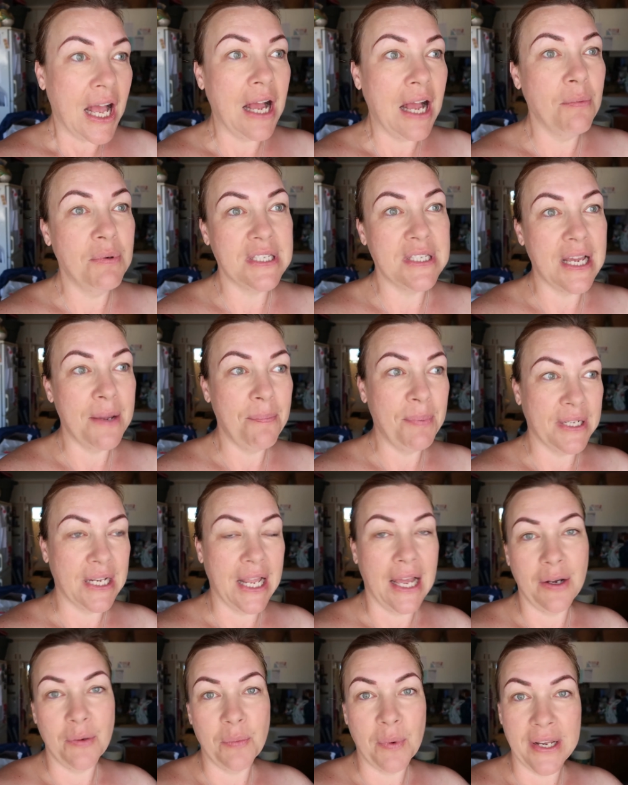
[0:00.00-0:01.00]
I was up at
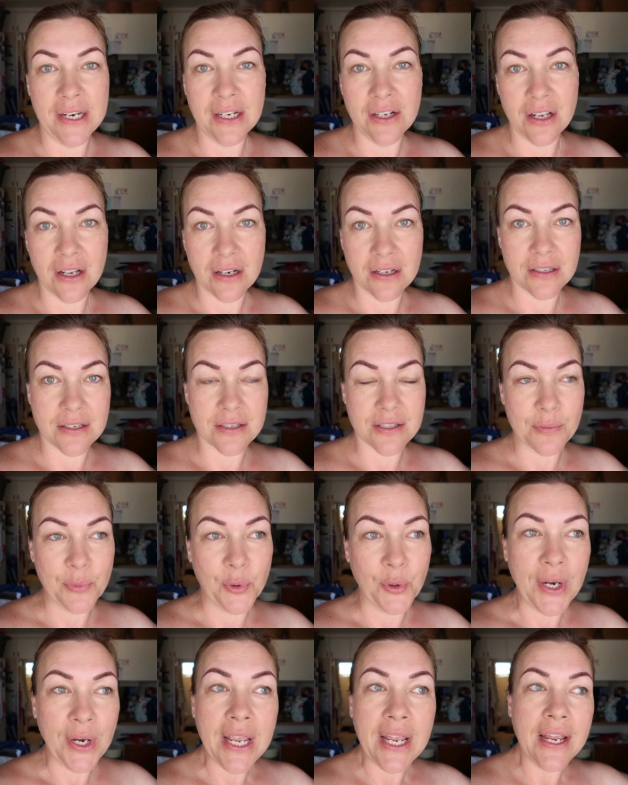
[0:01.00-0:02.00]
like one o'clock this
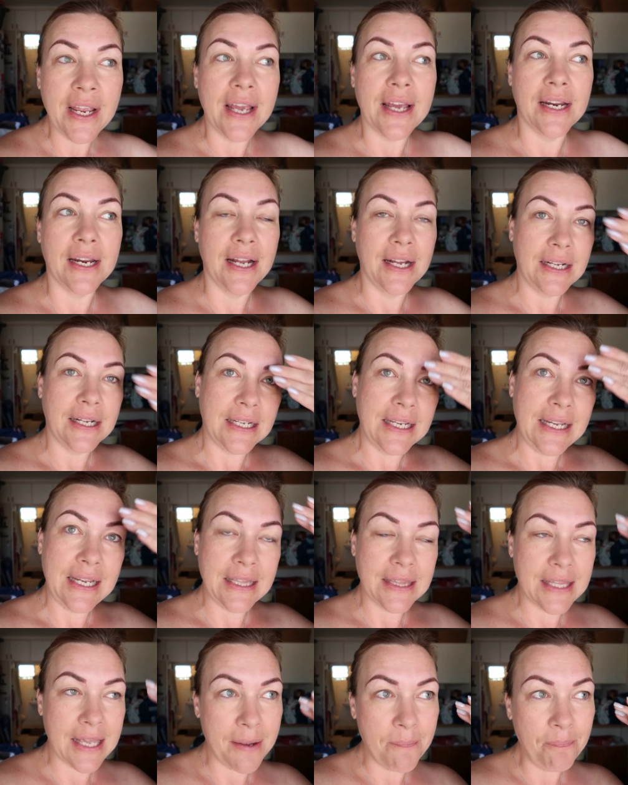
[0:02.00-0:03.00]
morning and I
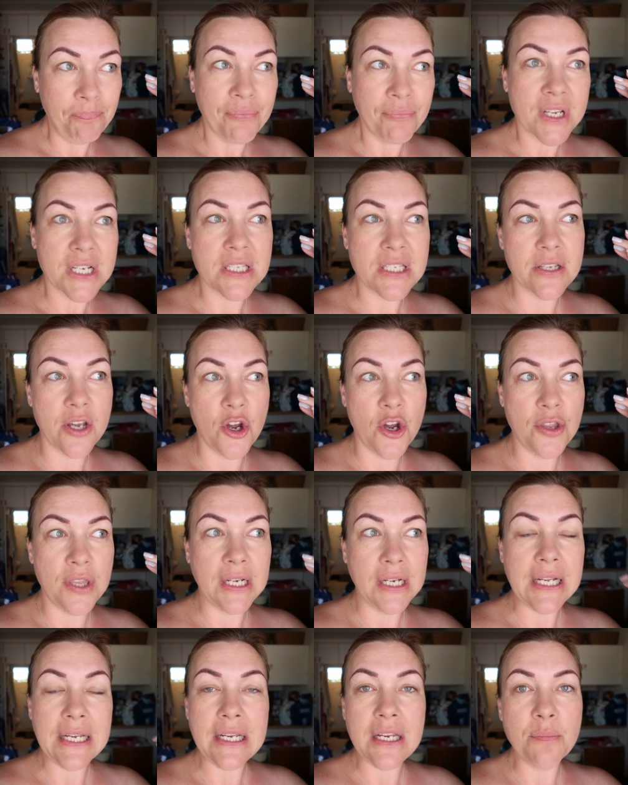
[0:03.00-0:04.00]
cleaned them. So the
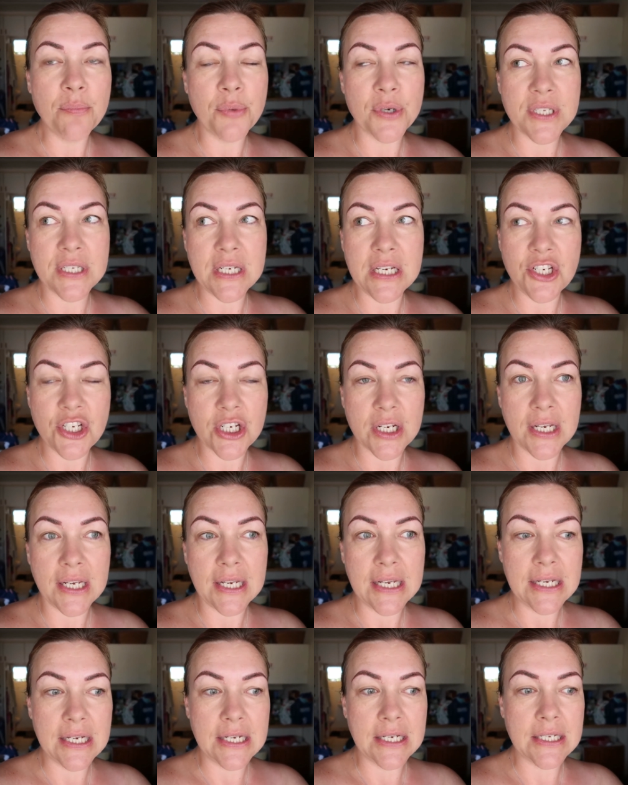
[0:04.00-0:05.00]
cleaning procedure
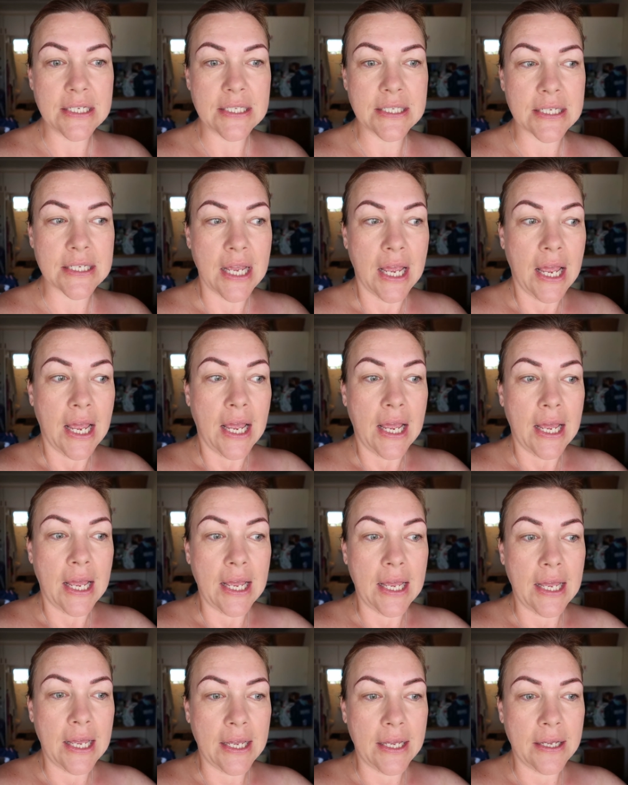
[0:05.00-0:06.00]
is
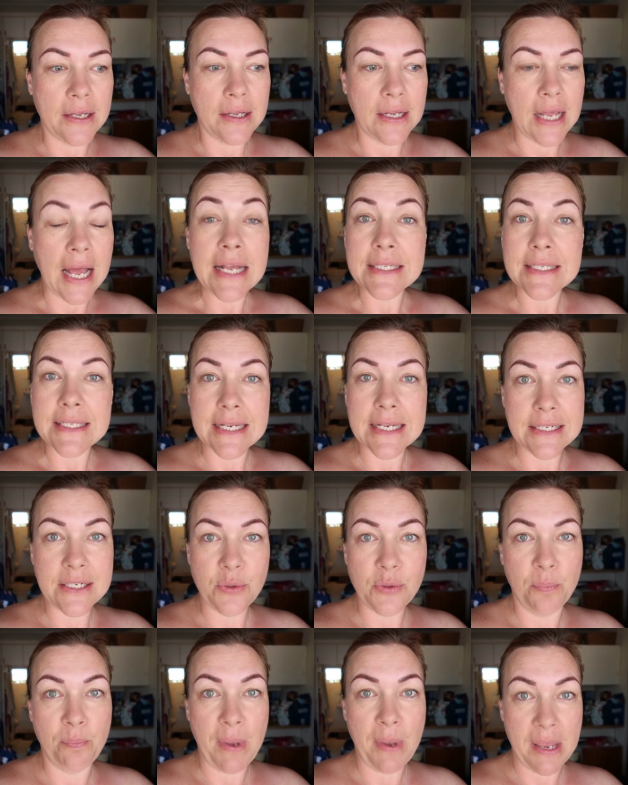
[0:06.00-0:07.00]
uh,
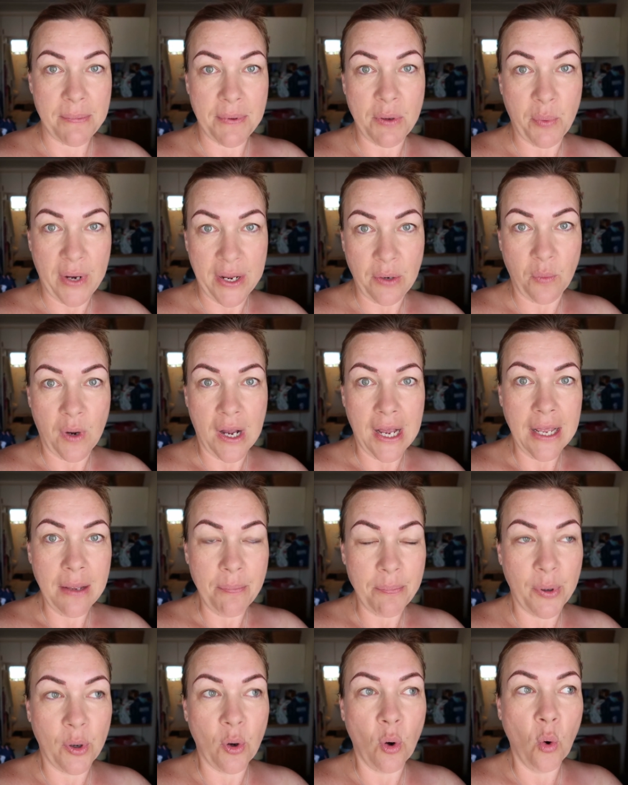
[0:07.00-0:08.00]
unscented baby wet wipe
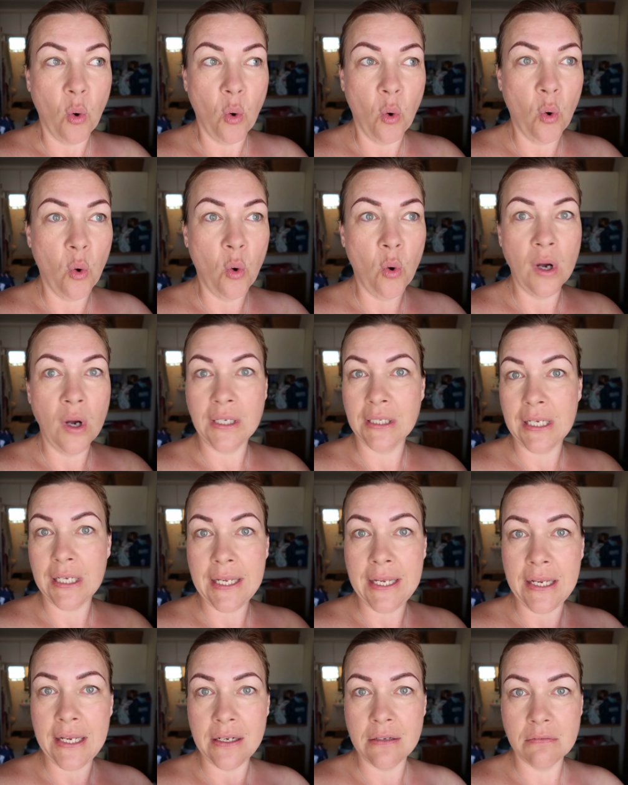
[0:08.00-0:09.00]
or a
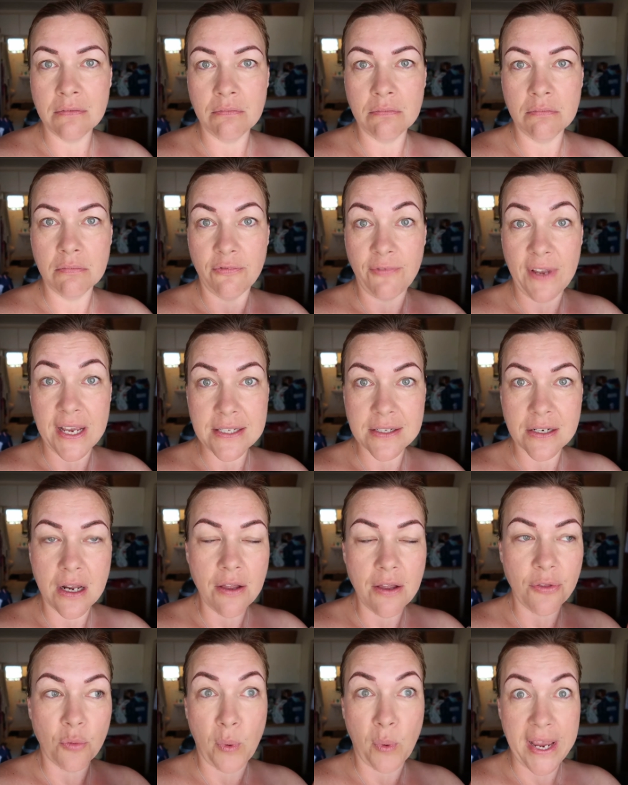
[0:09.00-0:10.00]
clean face
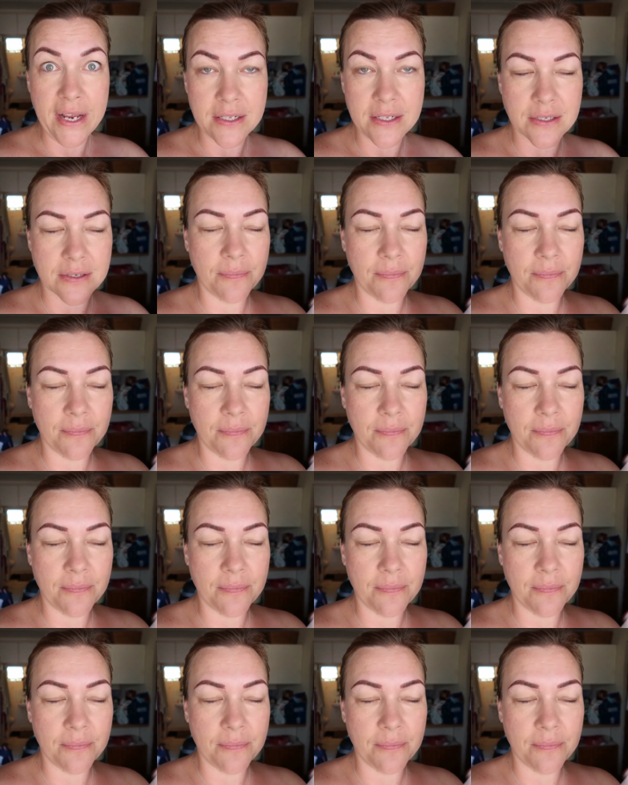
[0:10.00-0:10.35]
cloth wet